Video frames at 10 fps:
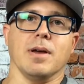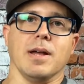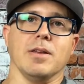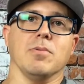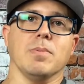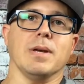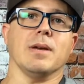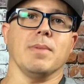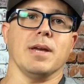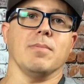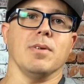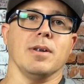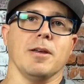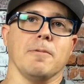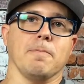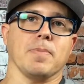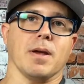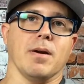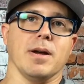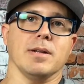and you will begin making money.
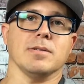All right.